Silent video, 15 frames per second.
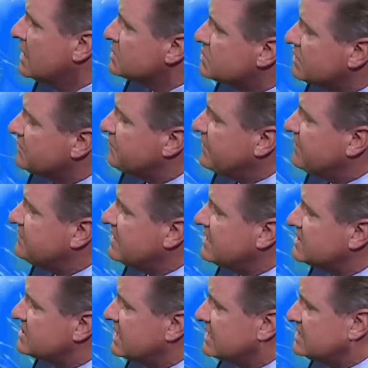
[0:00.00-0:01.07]
So the fifty to
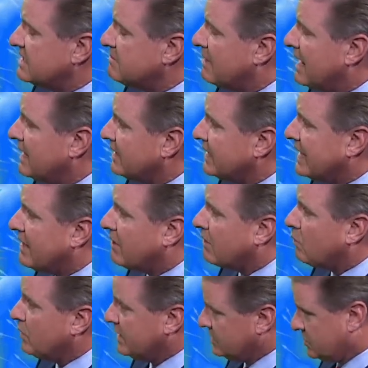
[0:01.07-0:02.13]
sixty mile an hour
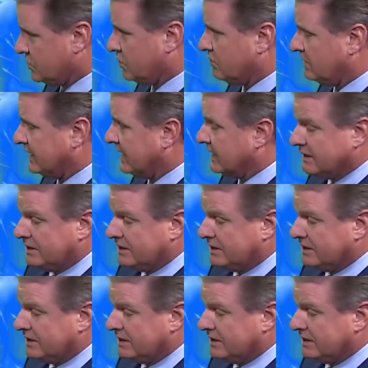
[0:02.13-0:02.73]
winds certainly, and,